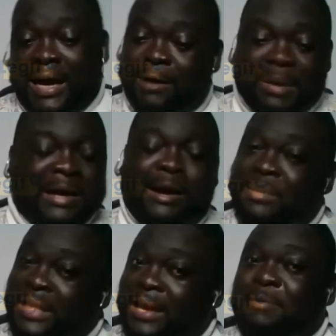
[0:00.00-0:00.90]
I'll
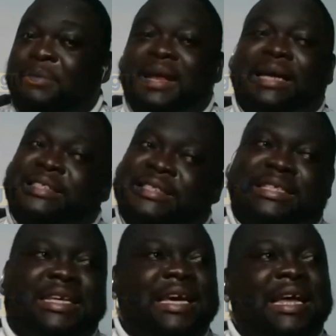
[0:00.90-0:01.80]
be telling people that see,
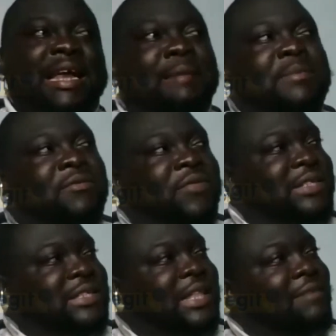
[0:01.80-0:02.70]
now me
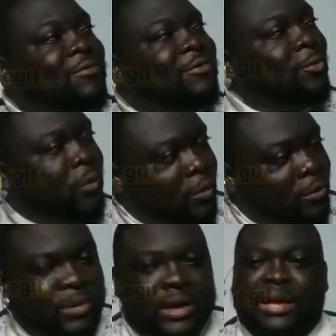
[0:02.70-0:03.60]
first interview